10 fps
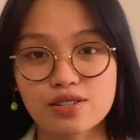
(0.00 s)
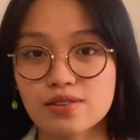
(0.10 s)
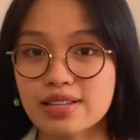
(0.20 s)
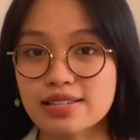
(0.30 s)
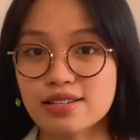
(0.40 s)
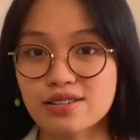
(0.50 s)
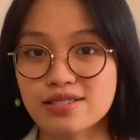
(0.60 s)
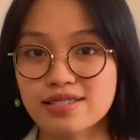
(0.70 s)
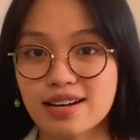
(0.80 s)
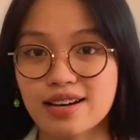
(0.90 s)
so that's a
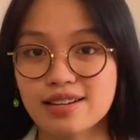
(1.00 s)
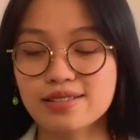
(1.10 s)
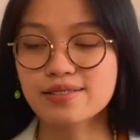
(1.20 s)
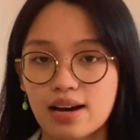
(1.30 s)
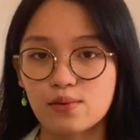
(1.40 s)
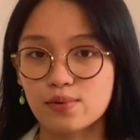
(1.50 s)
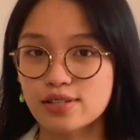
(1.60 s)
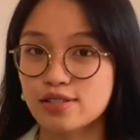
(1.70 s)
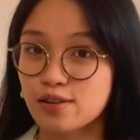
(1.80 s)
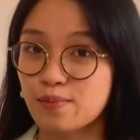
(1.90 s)
good sign. I
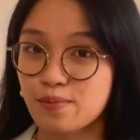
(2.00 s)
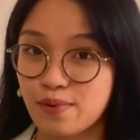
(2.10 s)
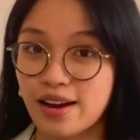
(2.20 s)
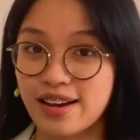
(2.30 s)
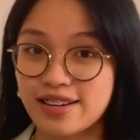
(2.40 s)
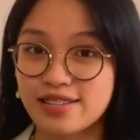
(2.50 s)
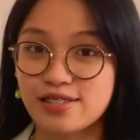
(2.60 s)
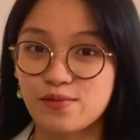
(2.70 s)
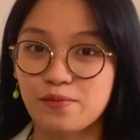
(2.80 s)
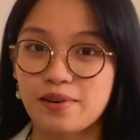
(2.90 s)
was
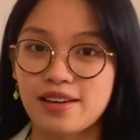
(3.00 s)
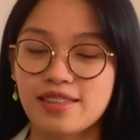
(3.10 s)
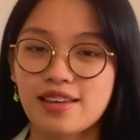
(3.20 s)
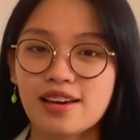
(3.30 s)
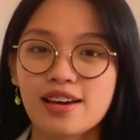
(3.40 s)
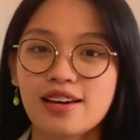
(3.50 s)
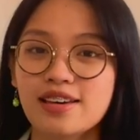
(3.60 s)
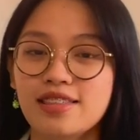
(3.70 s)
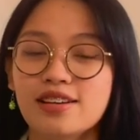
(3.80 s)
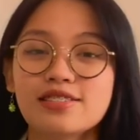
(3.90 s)
surprised with
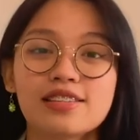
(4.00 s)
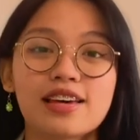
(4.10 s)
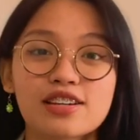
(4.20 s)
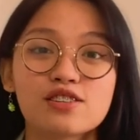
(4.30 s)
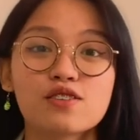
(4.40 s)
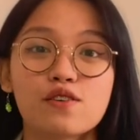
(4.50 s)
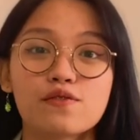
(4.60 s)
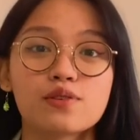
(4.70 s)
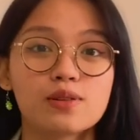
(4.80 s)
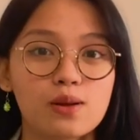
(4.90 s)
their selection
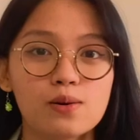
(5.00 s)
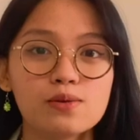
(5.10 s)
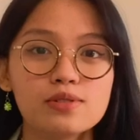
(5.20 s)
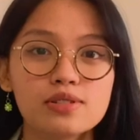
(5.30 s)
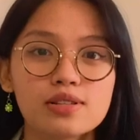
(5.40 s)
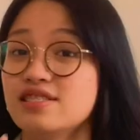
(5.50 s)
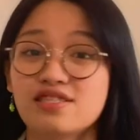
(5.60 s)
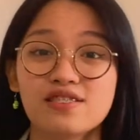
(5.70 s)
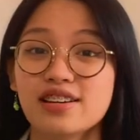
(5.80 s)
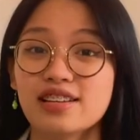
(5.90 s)
of clothes
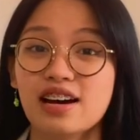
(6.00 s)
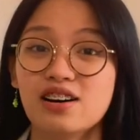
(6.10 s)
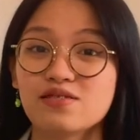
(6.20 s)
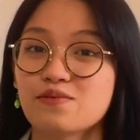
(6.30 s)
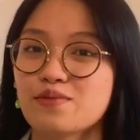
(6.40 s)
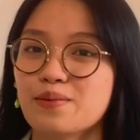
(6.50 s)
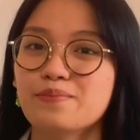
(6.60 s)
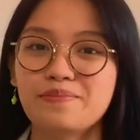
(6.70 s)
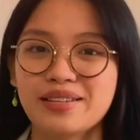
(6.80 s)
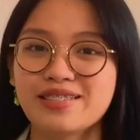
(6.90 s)
straight out
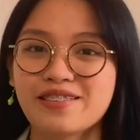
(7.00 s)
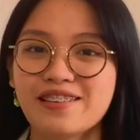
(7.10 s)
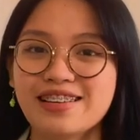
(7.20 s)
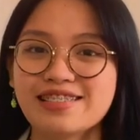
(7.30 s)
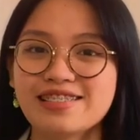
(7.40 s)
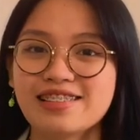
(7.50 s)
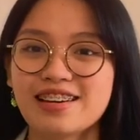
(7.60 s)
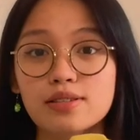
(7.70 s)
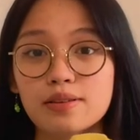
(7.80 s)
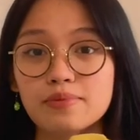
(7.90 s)
from Pinterest.
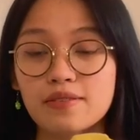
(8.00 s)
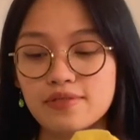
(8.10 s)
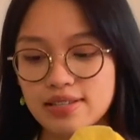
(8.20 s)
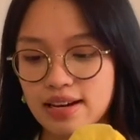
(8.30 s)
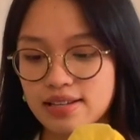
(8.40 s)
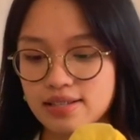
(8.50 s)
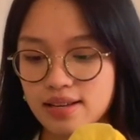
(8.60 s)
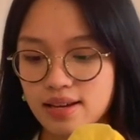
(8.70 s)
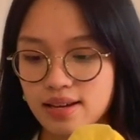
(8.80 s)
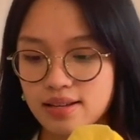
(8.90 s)
So, in terms of
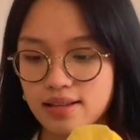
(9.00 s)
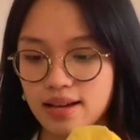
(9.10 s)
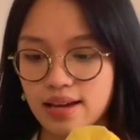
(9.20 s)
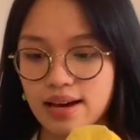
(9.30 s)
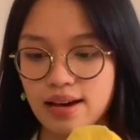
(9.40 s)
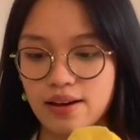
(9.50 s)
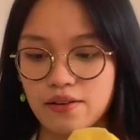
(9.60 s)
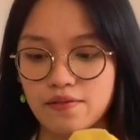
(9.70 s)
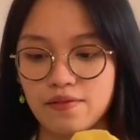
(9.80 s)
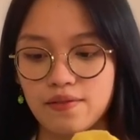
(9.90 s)
sizing, they
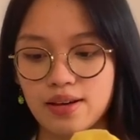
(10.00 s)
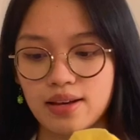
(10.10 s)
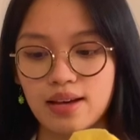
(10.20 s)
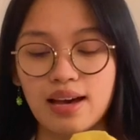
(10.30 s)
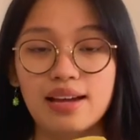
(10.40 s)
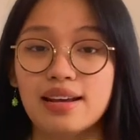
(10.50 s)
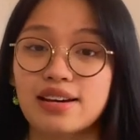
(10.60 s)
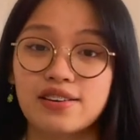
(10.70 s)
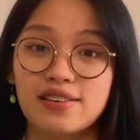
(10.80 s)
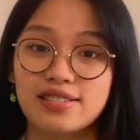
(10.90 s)
have an
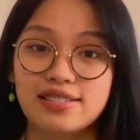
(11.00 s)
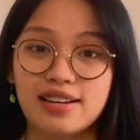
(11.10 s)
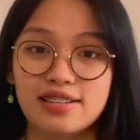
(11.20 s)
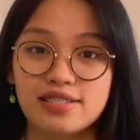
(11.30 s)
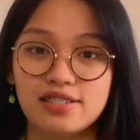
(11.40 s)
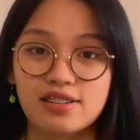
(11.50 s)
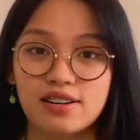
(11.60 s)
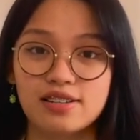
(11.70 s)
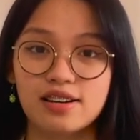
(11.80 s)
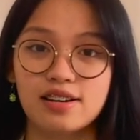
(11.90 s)
accurate size
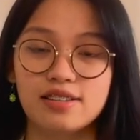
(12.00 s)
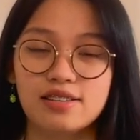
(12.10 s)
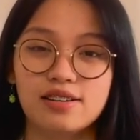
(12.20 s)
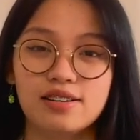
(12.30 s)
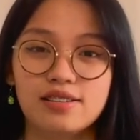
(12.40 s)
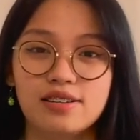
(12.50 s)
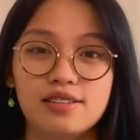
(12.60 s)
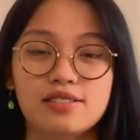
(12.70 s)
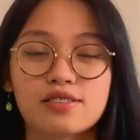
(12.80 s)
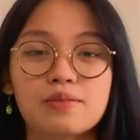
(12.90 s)
chart under the
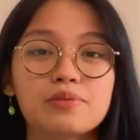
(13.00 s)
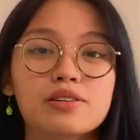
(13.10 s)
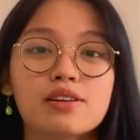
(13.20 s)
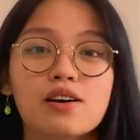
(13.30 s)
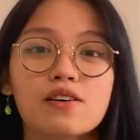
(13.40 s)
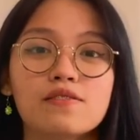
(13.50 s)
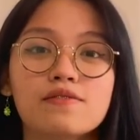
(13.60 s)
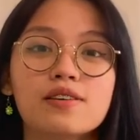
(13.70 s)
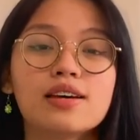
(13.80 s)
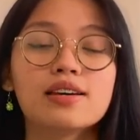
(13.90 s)
description
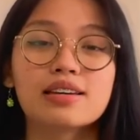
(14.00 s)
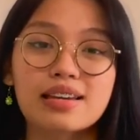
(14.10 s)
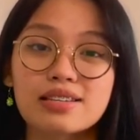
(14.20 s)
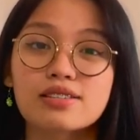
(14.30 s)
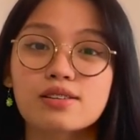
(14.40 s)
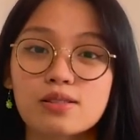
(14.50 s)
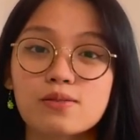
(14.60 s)
of each